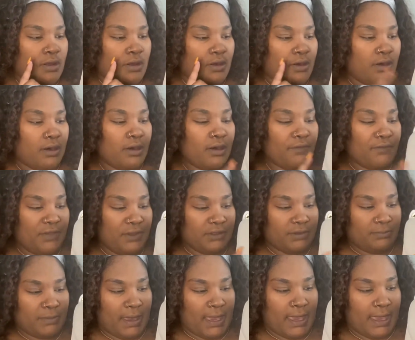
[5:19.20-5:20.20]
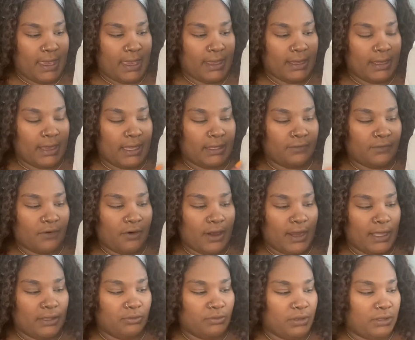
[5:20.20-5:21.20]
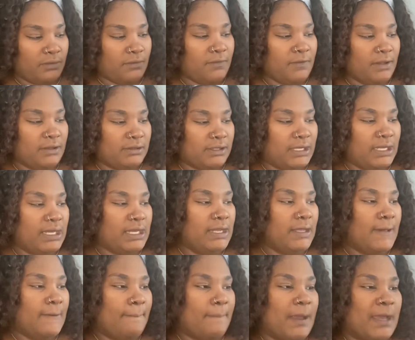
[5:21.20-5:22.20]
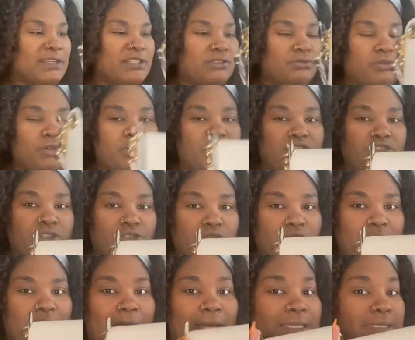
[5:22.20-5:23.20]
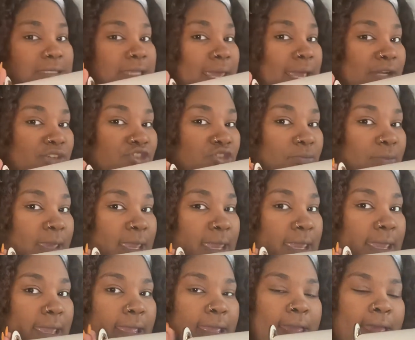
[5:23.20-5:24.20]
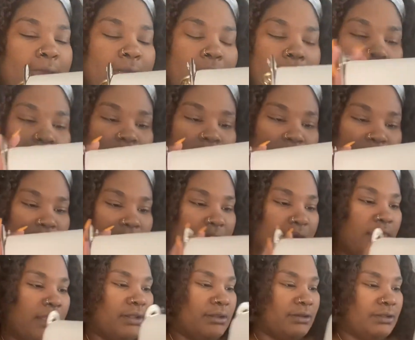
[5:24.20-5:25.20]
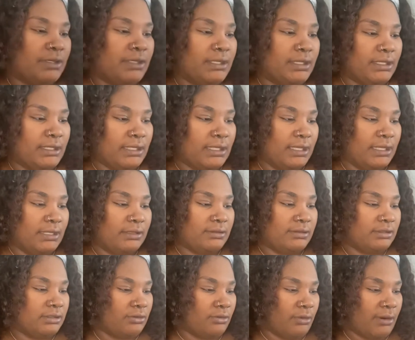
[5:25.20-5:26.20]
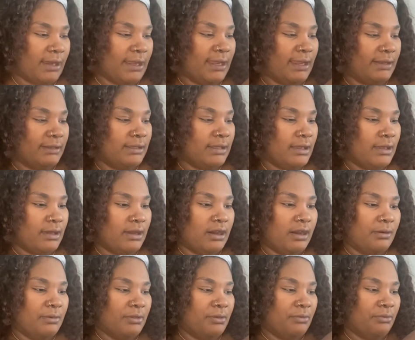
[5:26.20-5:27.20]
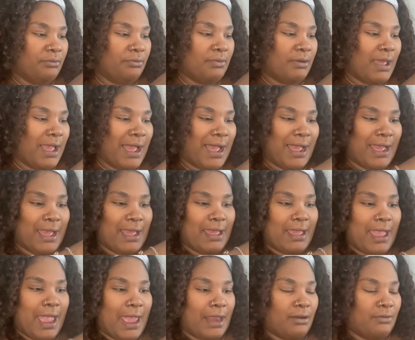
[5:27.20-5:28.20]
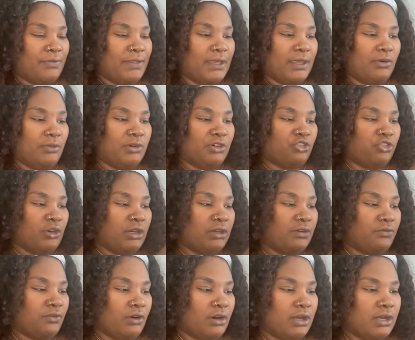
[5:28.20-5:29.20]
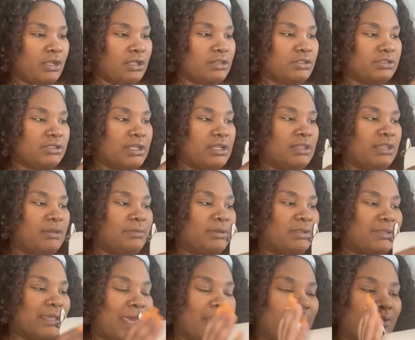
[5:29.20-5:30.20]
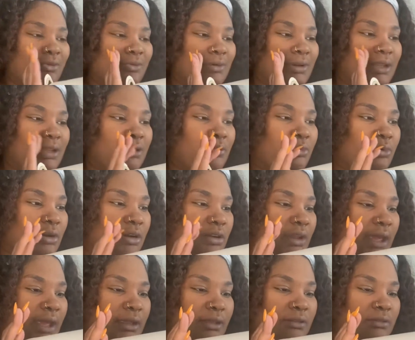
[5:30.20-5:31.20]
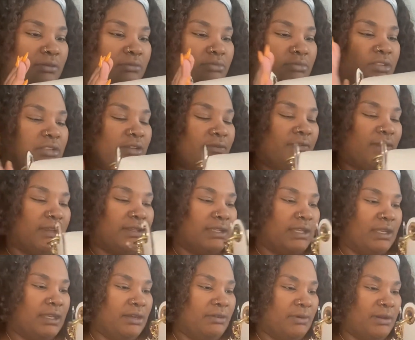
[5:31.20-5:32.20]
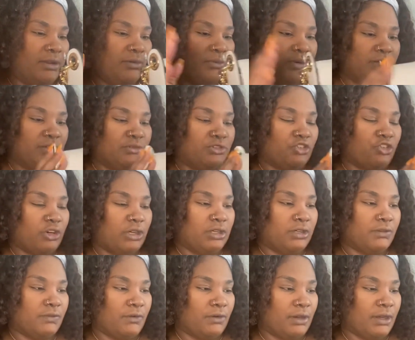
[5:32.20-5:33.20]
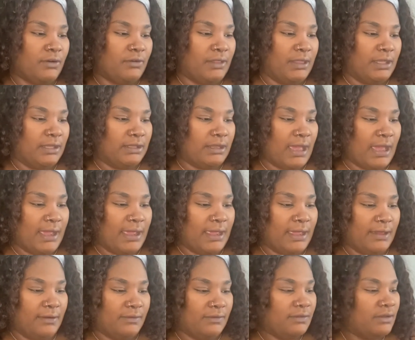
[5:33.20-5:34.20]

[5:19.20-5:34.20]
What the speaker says: of this bag as far as what fits in it. But I just want to show you guys the actual bag. I love the coloring. It's great. I don't think it would transfer colors or anything because I don't really wear like stuff like that anyway that would transfer. Everything that I have